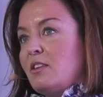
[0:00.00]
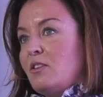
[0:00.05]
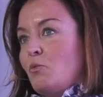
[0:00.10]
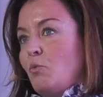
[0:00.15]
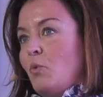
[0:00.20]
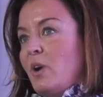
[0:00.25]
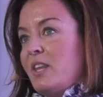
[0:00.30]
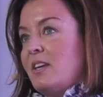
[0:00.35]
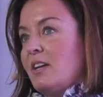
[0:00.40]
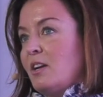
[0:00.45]

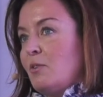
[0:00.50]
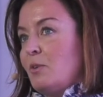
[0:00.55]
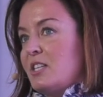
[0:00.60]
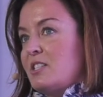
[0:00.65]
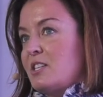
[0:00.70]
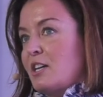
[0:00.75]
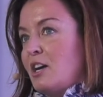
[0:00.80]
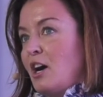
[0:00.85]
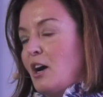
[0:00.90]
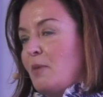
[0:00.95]
one thing I
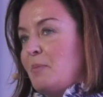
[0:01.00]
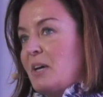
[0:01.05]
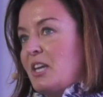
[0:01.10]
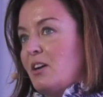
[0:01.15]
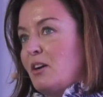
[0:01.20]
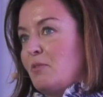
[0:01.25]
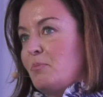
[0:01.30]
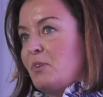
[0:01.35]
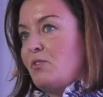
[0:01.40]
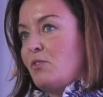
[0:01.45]
wanted to comment
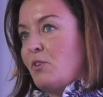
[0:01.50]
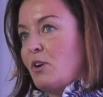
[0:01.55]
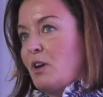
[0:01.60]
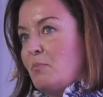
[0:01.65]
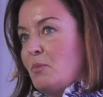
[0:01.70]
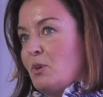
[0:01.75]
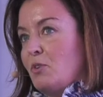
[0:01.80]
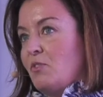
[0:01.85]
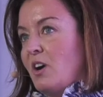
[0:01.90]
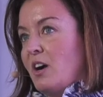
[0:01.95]
on before I
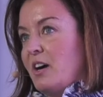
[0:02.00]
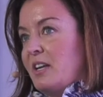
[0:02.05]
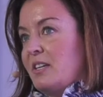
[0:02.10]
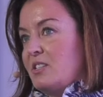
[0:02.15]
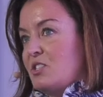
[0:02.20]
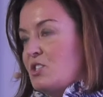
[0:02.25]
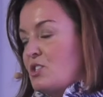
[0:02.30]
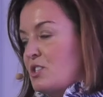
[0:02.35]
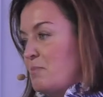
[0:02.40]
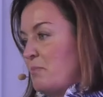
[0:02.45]
move on
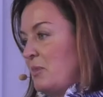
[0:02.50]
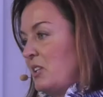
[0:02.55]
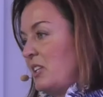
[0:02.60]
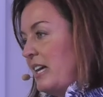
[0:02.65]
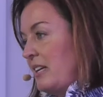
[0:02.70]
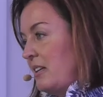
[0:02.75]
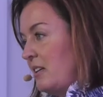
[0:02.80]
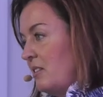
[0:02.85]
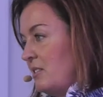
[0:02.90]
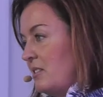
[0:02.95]
is just
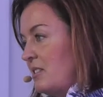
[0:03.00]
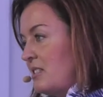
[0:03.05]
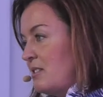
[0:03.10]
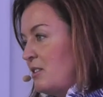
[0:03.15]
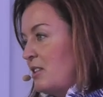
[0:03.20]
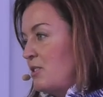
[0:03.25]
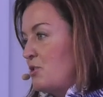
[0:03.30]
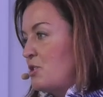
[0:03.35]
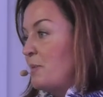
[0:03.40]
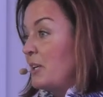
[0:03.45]

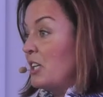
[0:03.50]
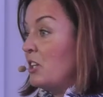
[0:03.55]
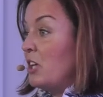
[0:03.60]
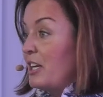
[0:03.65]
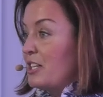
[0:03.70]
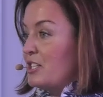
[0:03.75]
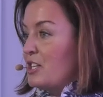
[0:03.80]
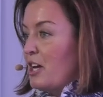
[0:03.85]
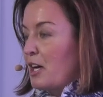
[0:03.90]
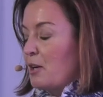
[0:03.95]
millennials. There's been a
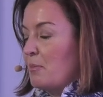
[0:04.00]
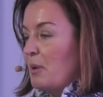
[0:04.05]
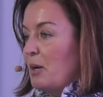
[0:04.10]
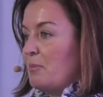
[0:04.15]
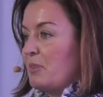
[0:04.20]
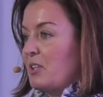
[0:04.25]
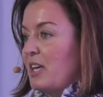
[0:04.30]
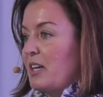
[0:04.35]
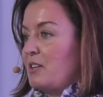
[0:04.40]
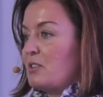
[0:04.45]
lot of talk
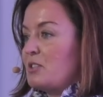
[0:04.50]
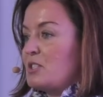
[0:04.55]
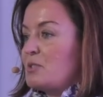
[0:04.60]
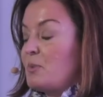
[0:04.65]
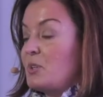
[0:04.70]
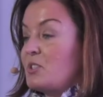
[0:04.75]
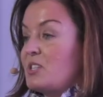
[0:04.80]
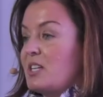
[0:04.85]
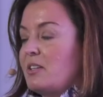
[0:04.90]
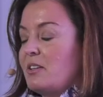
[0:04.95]
about millennials,
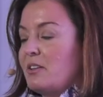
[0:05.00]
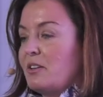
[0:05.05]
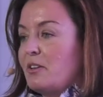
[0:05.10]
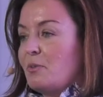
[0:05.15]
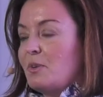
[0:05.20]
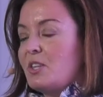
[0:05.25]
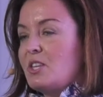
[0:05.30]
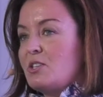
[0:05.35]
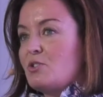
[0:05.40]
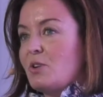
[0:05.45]

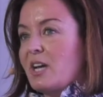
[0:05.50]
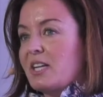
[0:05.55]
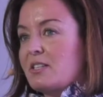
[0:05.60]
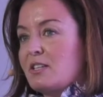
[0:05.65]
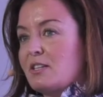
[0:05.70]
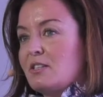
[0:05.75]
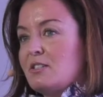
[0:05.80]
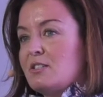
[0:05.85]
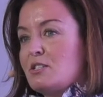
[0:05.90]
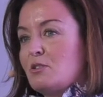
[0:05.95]
particularly with the direct
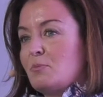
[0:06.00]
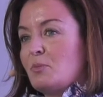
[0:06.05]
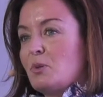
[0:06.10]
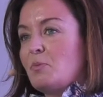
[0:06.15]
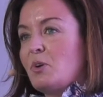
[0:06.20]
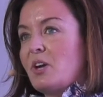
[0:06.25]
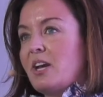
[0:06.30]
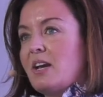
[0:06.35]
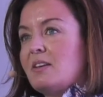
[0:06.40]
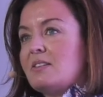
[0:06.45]
to consumer
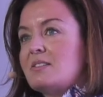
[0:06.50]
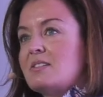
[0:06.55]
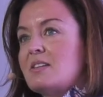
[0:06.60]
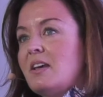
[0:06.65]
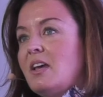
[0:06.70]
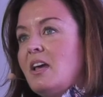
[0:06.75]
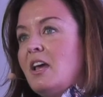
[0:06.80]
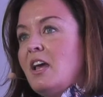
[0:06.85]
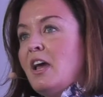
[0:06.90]
brands.